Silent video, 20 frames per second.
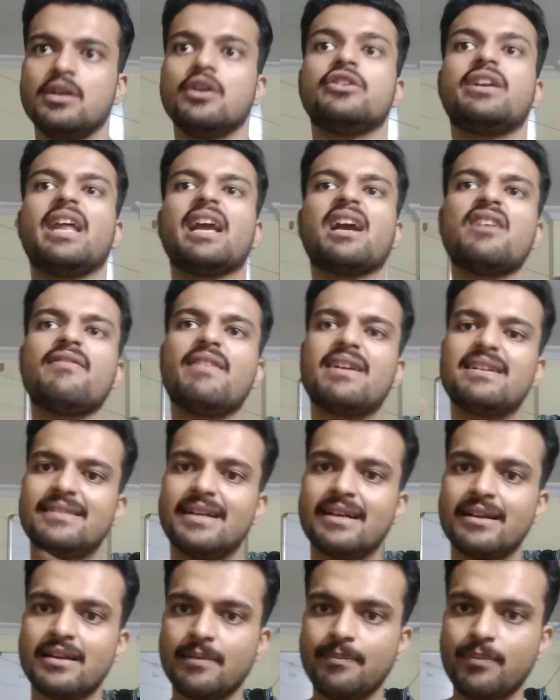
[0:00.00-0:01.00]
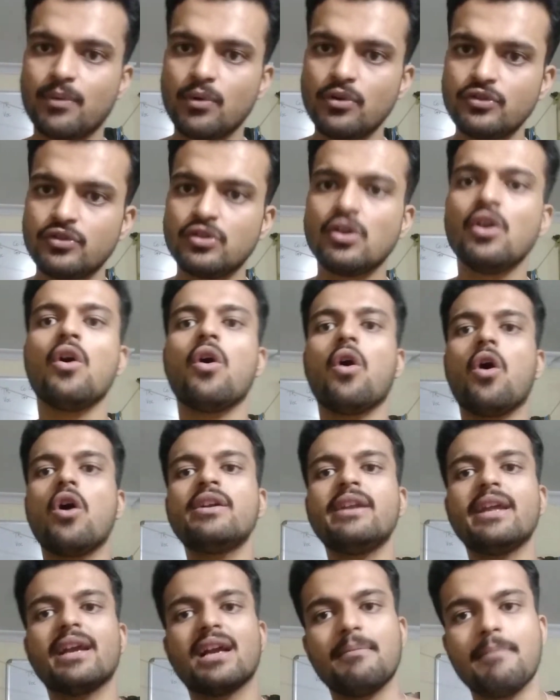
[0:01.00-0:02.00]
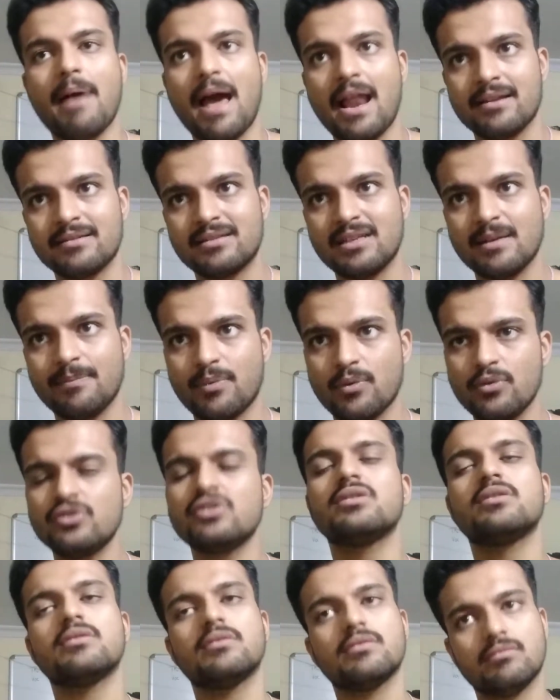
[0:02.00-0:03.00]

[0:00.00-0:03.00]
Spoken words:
Take a one-sided approach or take a balanced approach